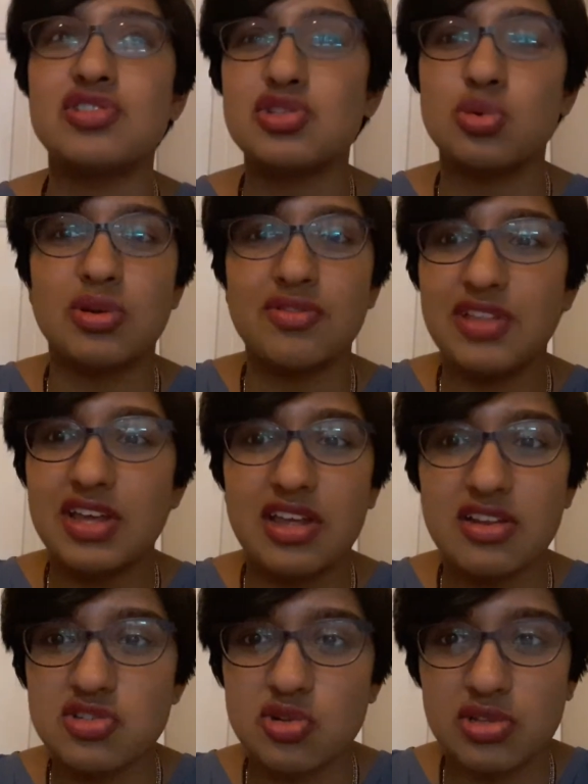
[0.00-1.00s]
is sort of like
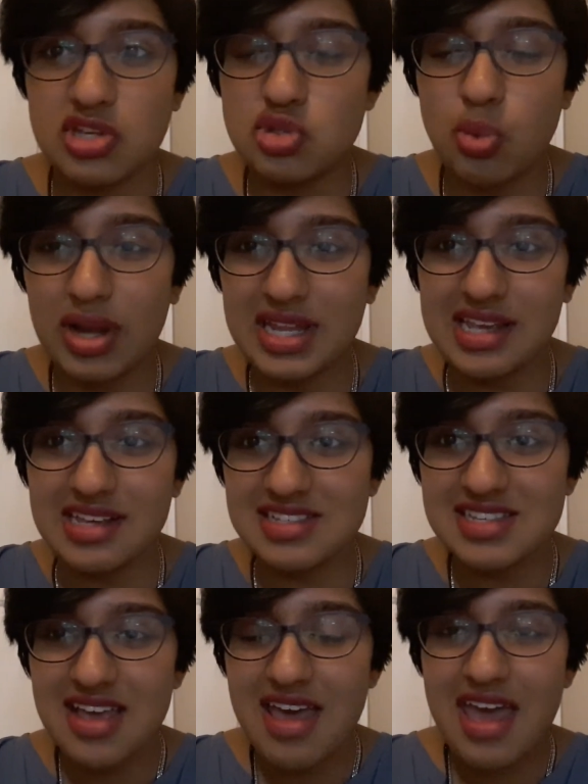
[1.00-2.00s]
in his early 20s,